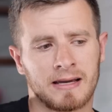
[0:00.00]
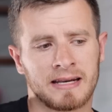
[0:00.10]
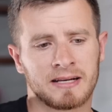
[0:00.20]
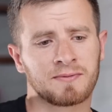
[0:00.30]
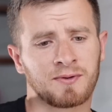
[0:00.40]
I
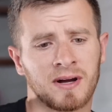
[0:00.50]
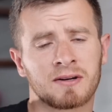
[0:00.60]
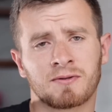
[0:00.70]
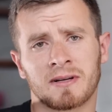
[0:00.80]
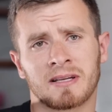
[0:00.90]
had a good
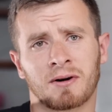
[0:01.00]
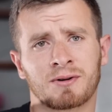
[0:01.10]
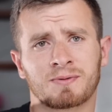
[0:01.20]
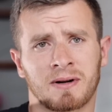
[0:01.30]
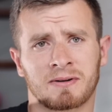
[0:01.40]
friend who really
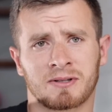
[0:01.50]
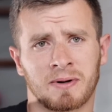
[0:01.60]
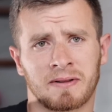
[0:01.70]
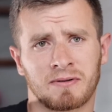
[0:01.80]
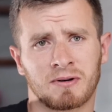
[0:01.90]
noticed what I was
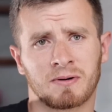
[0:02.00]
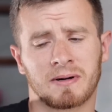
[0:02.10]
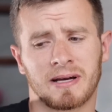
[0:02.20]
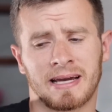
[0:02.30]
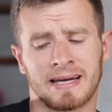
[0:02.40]
going
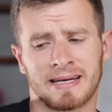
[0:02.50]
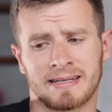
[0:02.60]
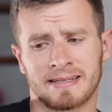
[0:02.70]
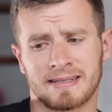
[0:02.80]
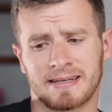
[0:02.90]
through
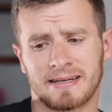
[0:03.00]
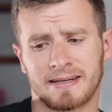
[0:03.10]
and